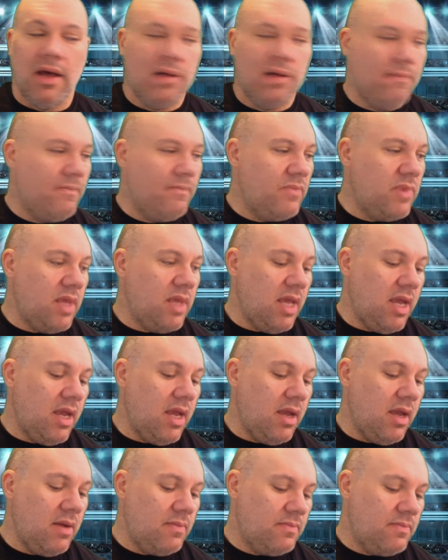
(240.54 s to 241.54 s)

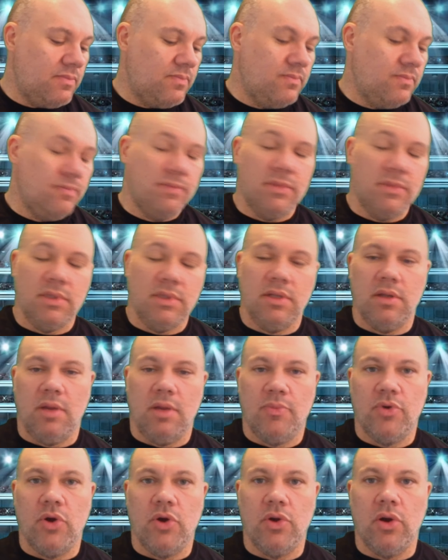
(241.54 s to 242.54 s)
the
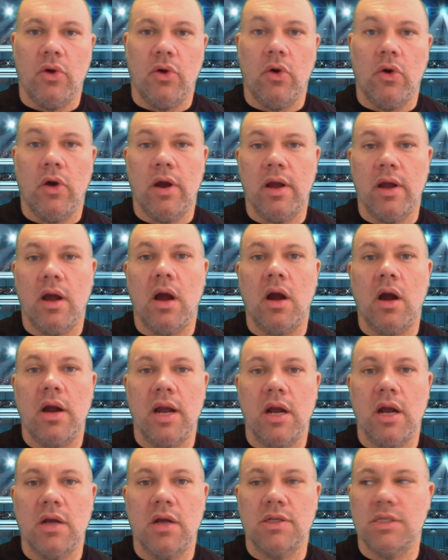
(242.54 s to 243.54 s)
Proto R
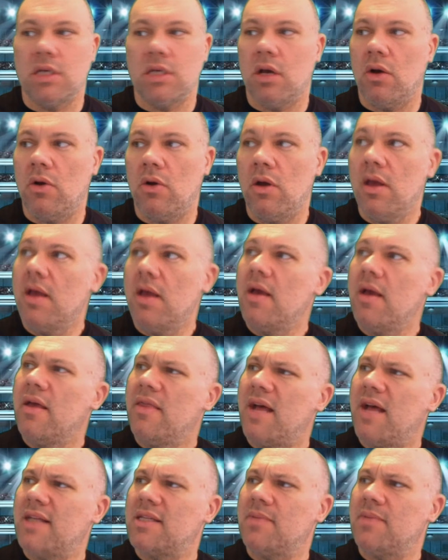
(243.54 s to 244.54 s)
here. So
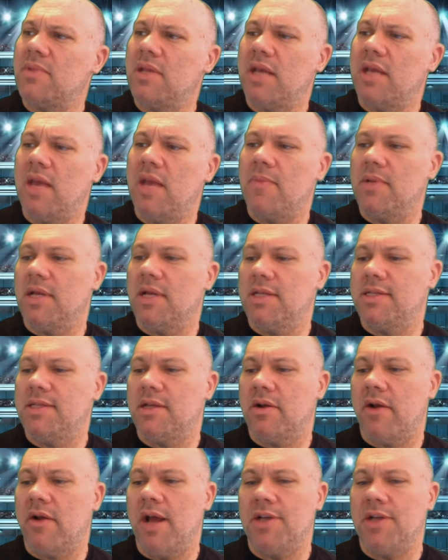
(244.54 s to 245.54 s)
that's something to keep in
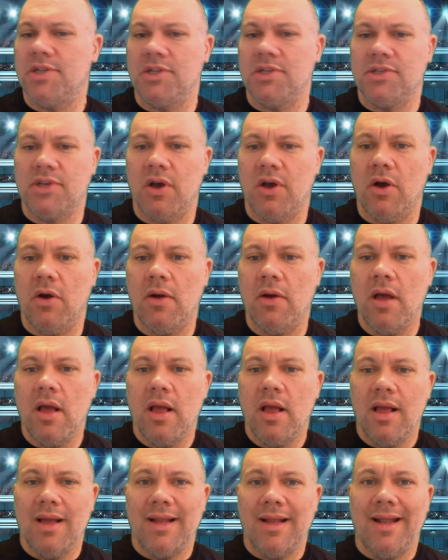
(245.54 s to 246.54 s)
consideration. So
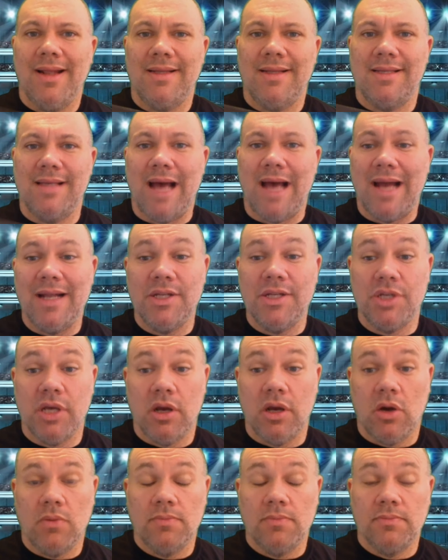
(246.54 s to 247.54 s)
it's not a
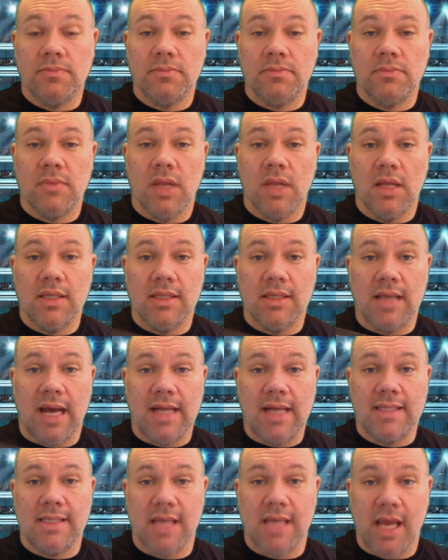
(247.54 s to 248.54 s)
Geo, it's
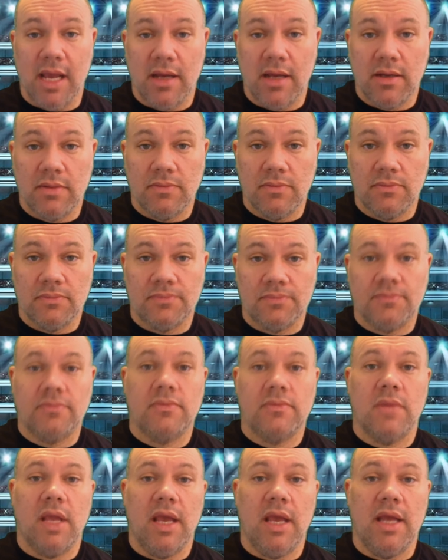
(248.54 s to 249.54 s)
not a sink,
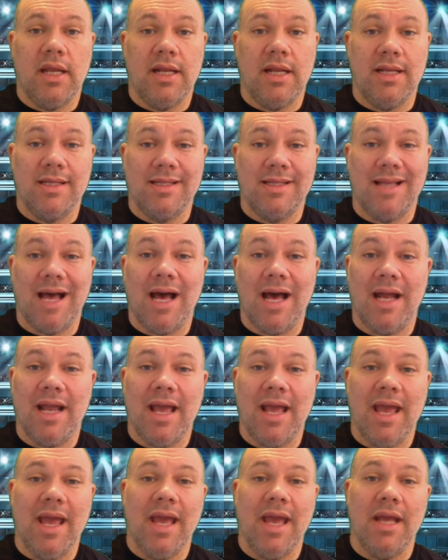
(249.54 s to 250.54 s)
and it is not
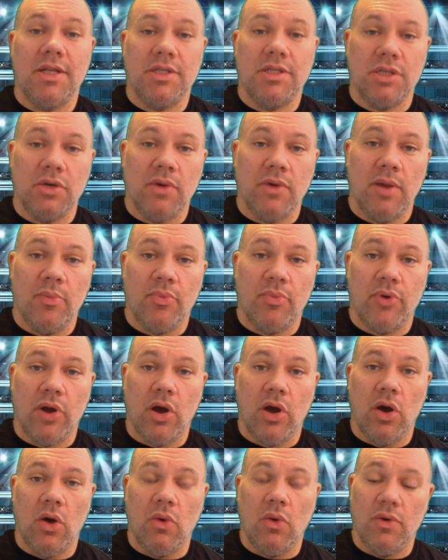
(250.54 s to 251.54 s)
a 2N
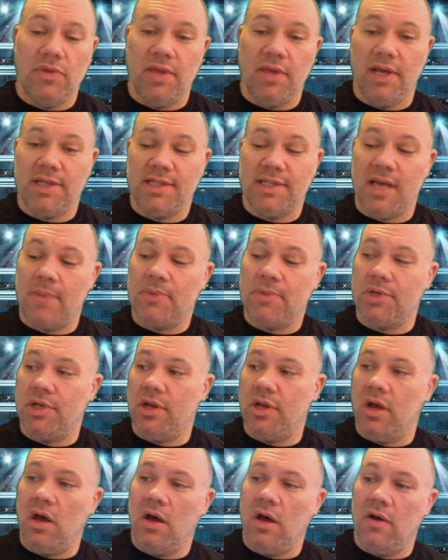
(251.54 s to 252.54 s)
Pro with the
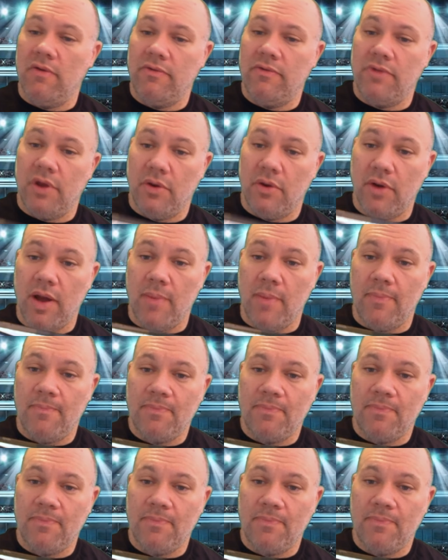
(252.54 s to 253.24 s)
exception of the grip.